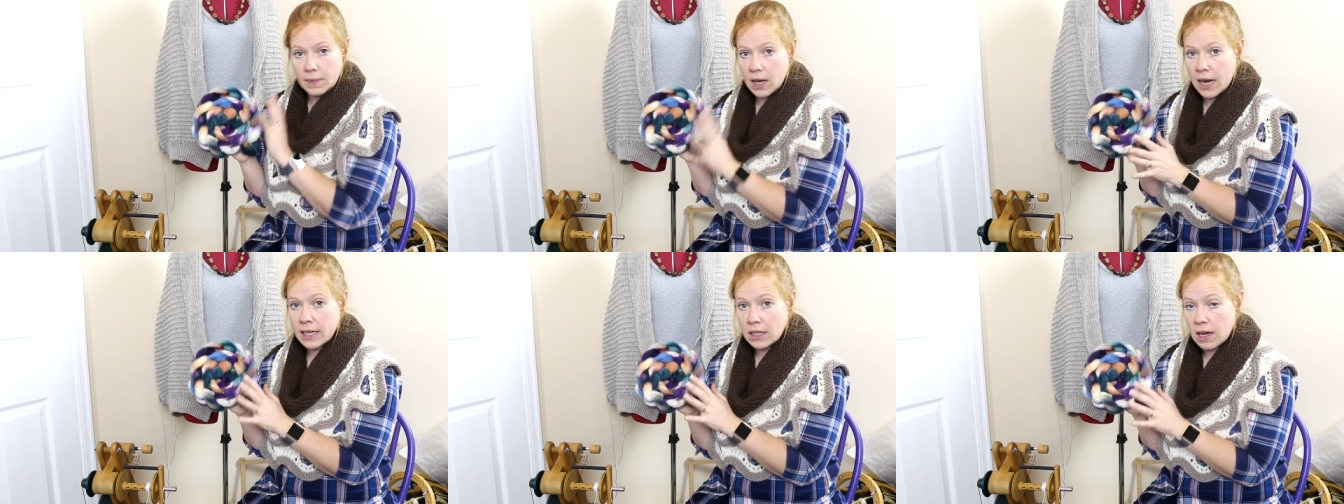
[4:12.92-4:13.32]

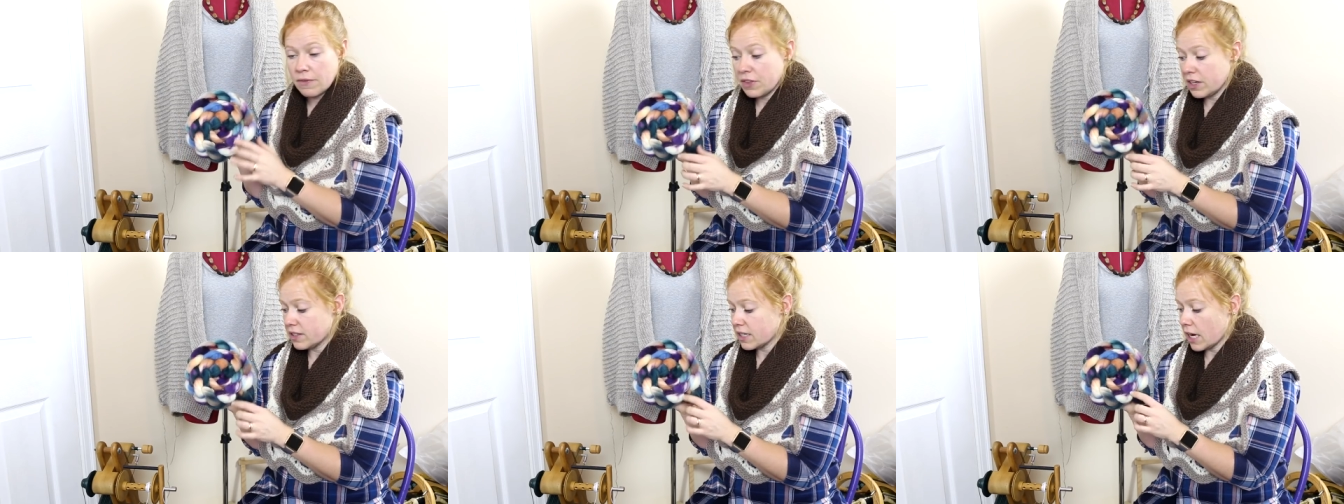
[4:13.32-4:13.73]
I
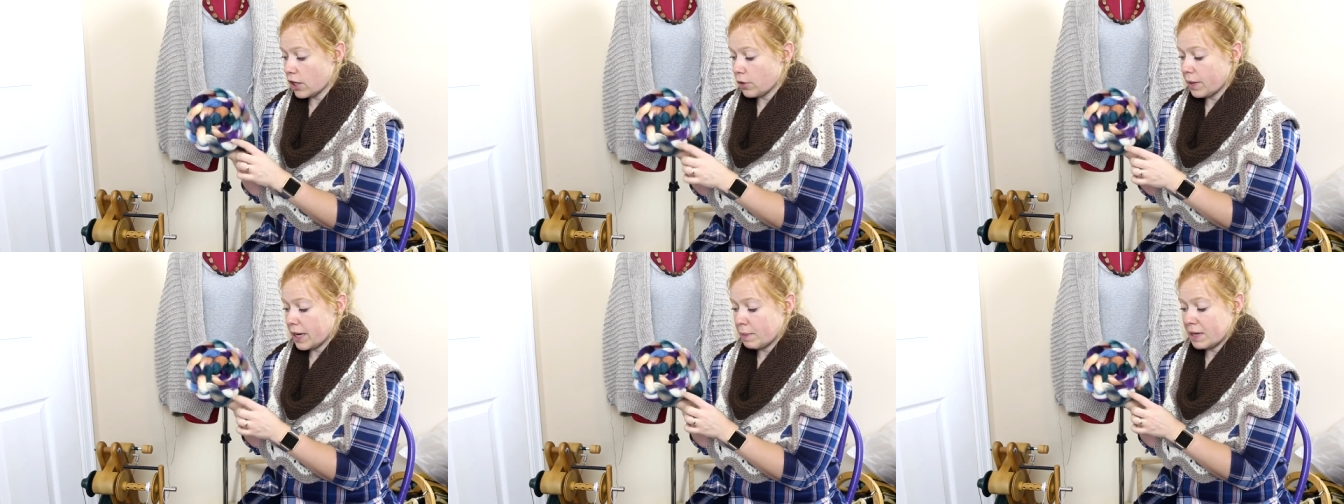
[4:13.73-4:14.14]
love this
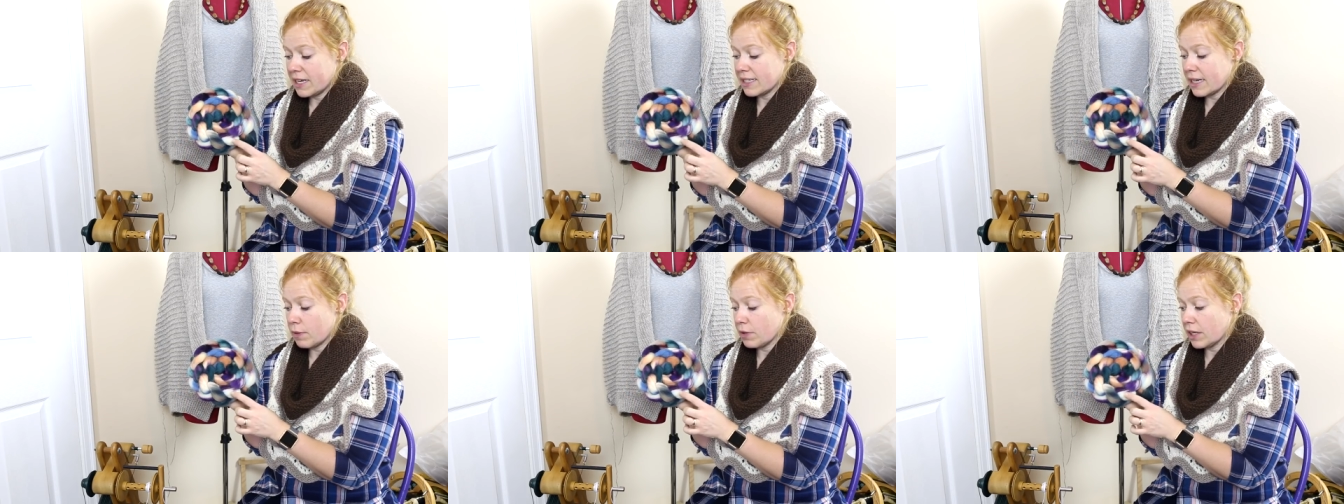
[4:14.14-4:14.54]
colorway
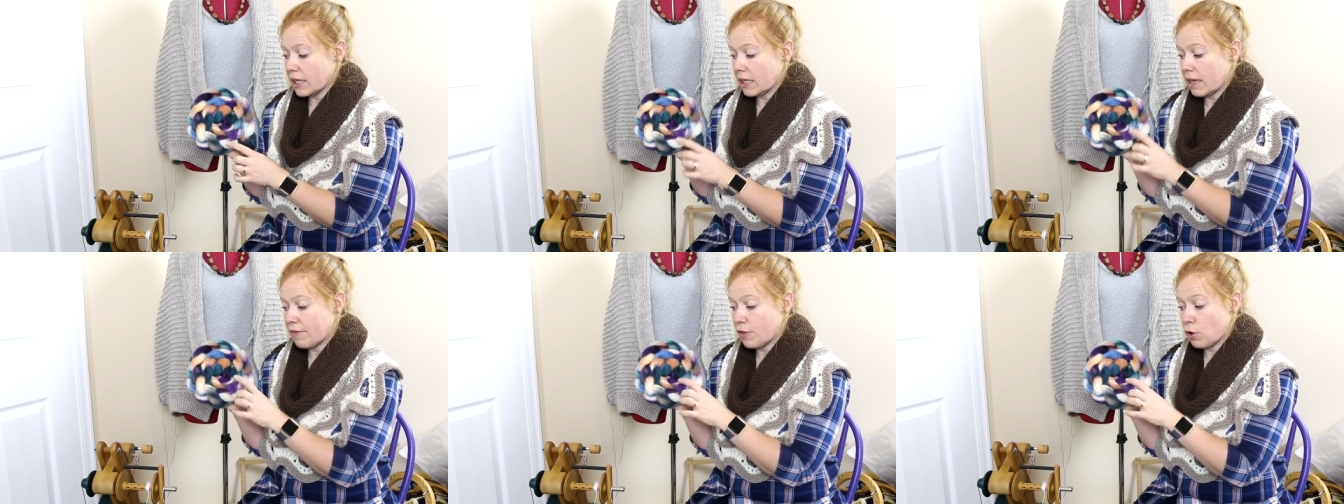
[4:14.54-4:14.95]
because I really
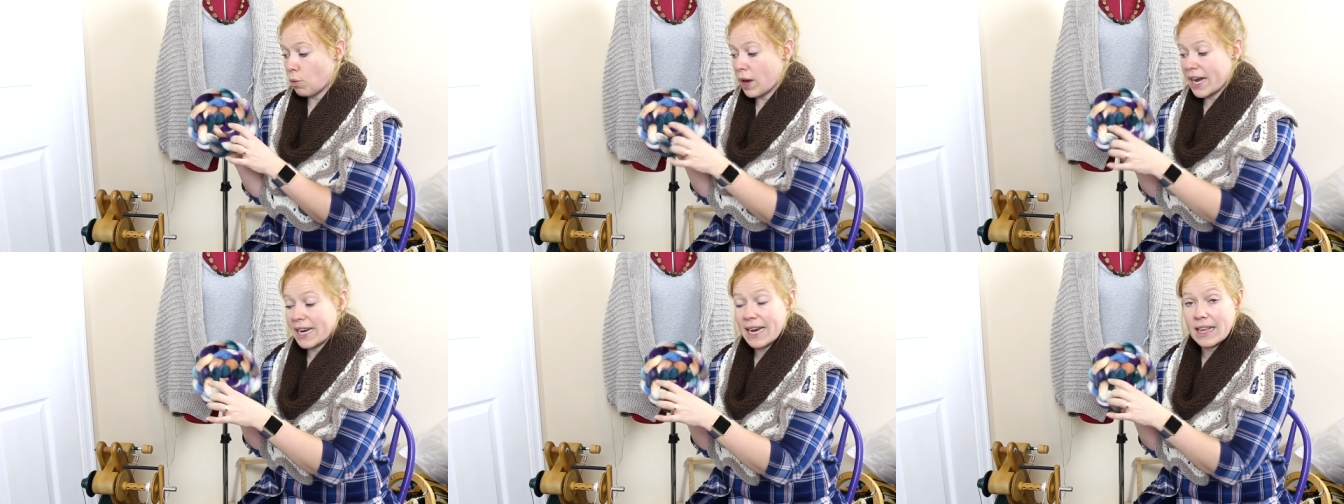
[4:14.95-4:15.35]
love the
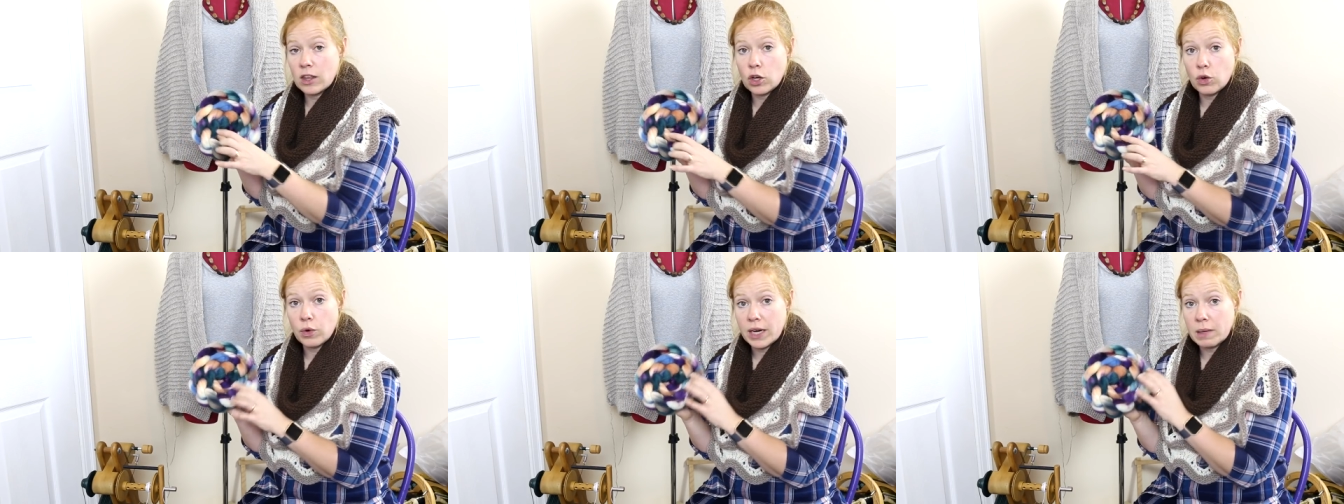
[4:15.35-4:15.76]
white and the
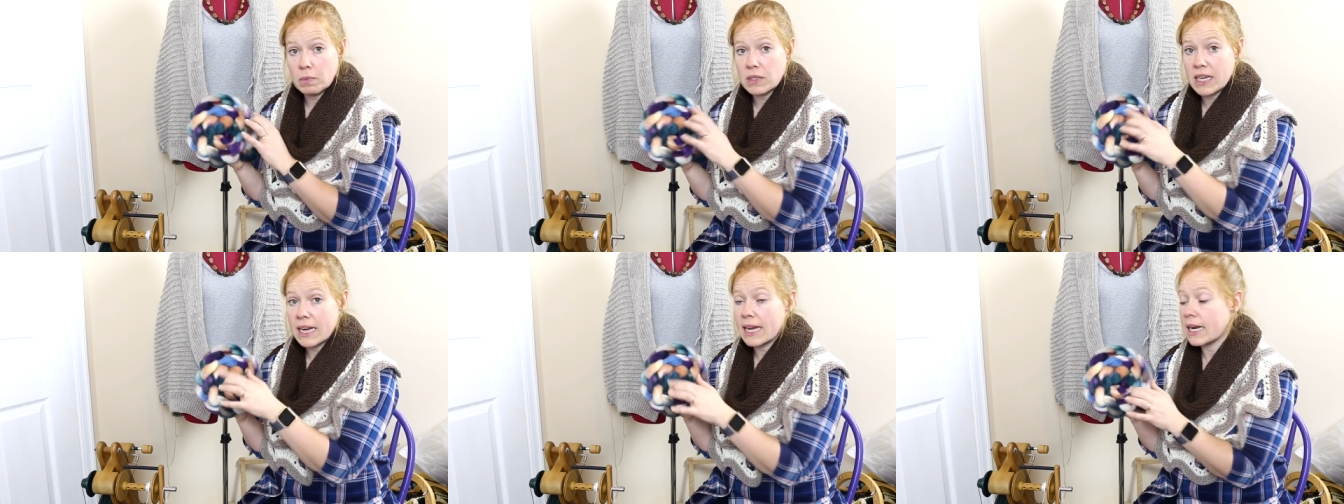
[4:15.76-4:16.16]

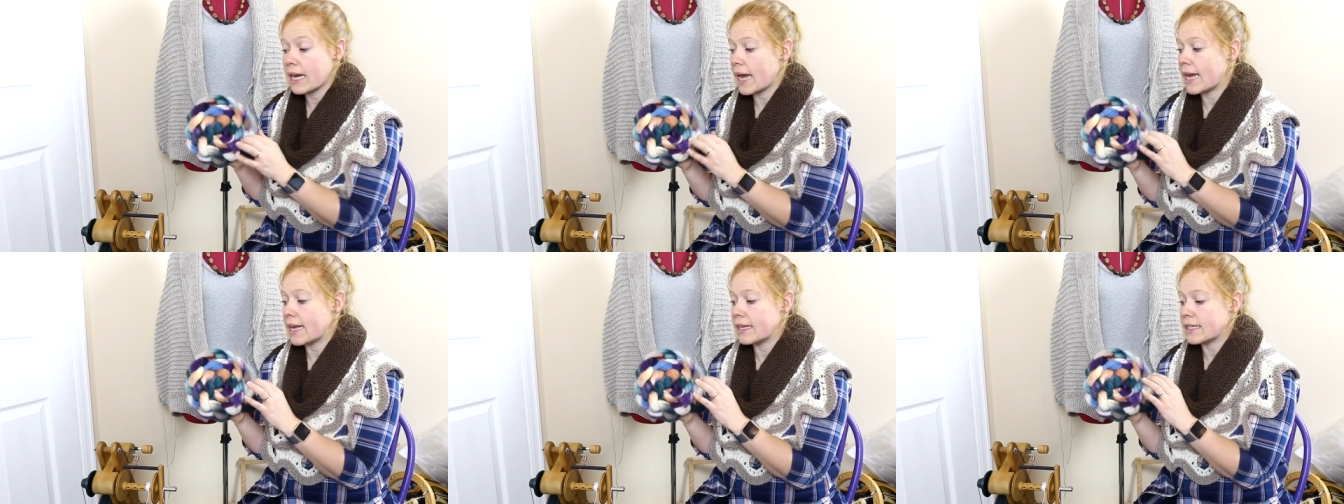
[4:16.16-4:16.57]
creams in it
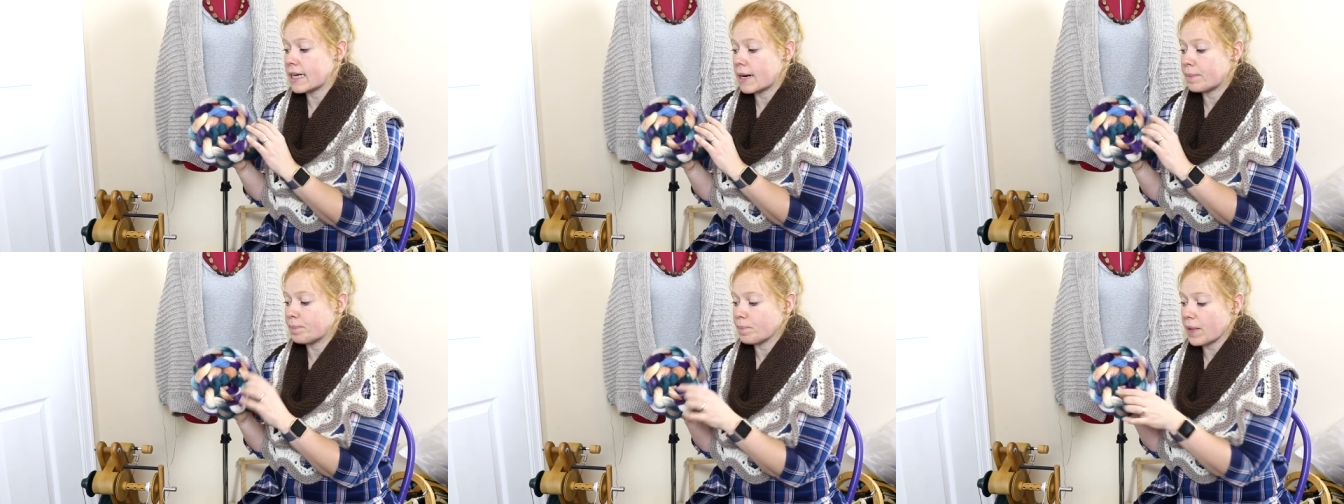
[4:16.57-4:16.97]
and
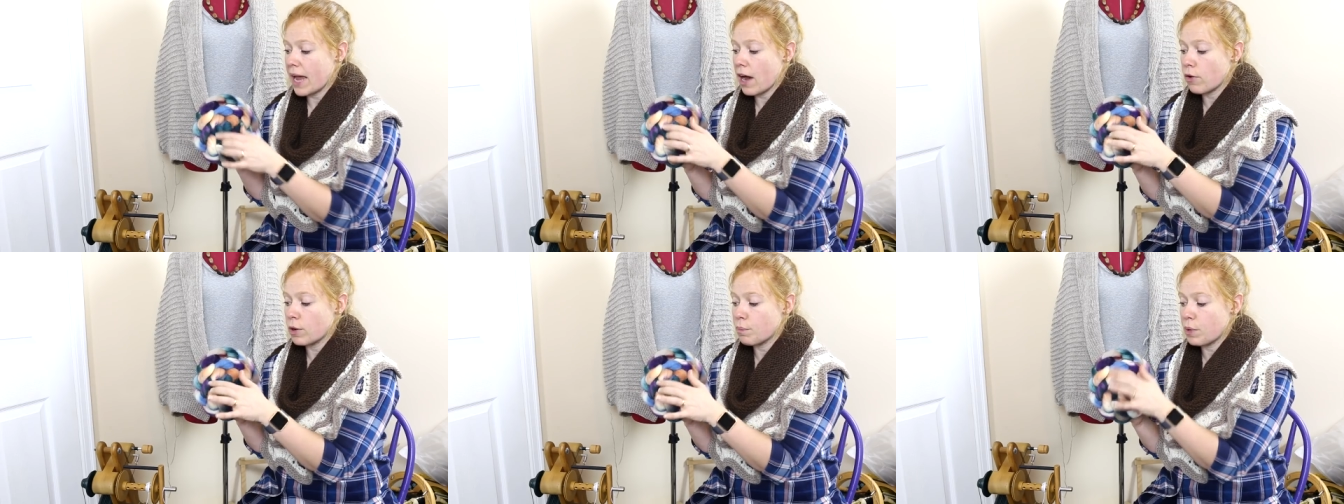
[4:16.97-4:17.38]
um,
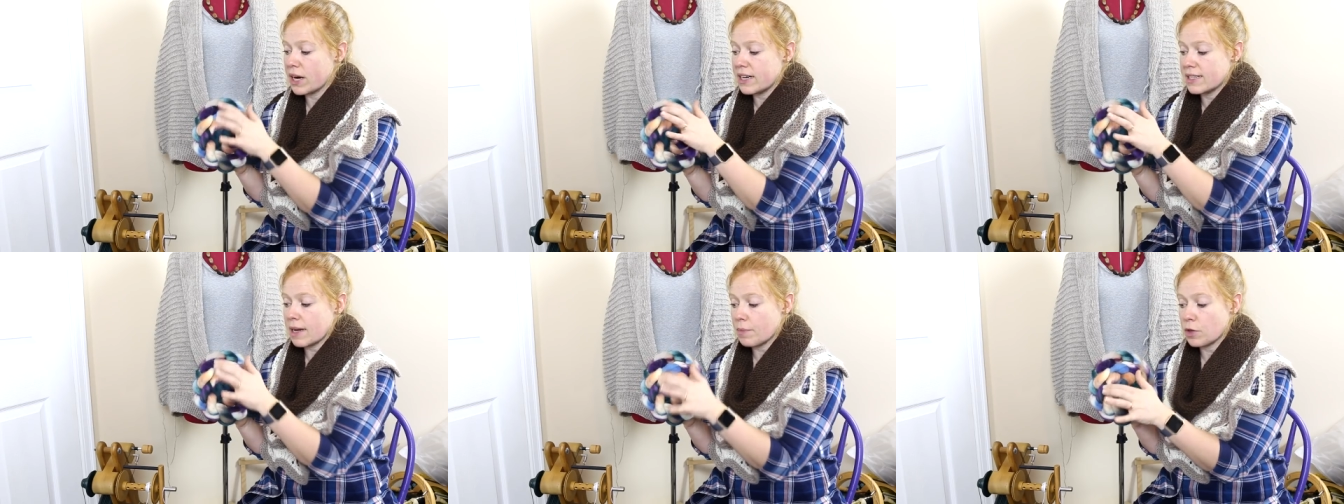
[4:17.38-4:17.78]
how it
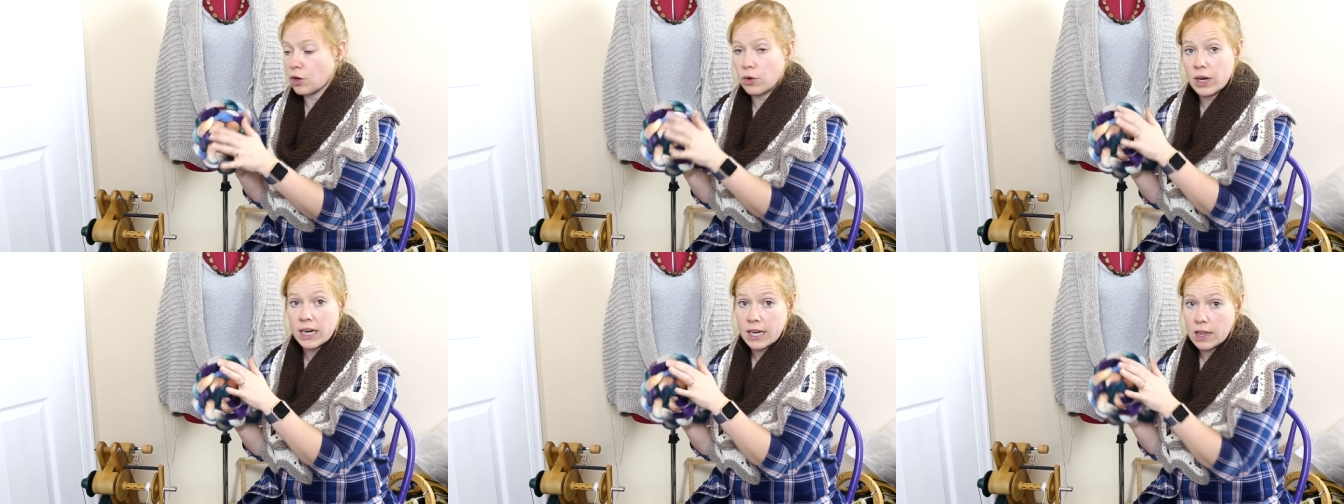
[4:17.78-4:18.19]
breaks up the
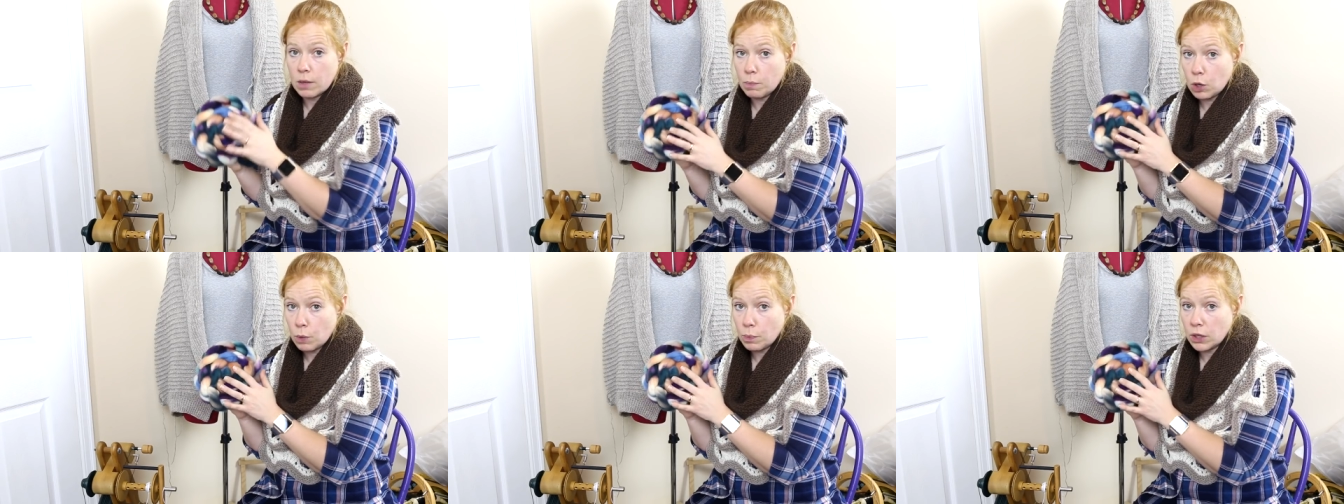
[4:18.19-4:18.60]
green and the
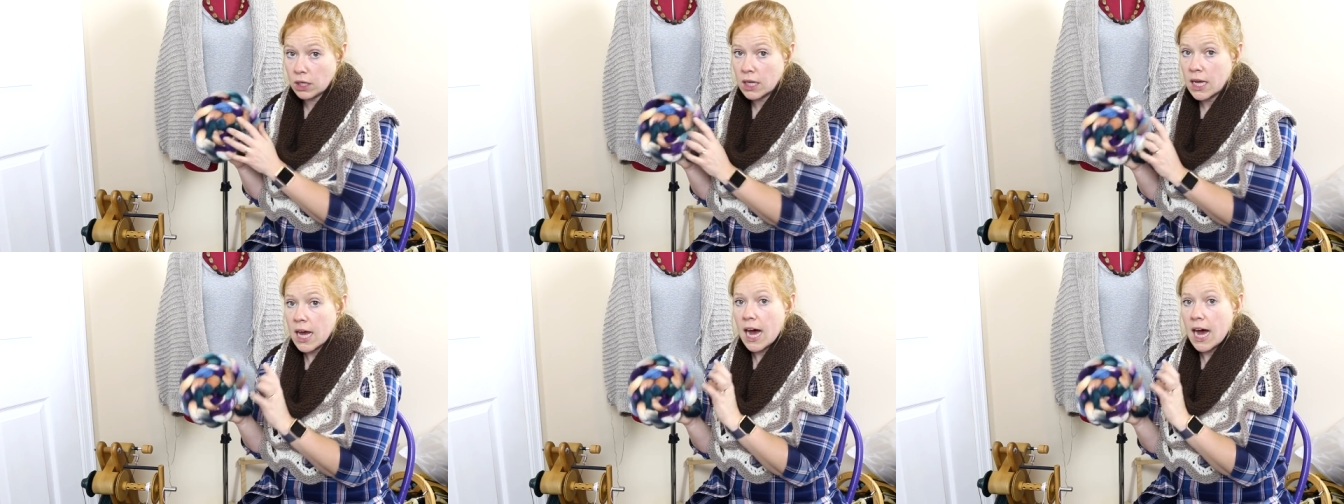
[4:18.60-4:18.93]
purple.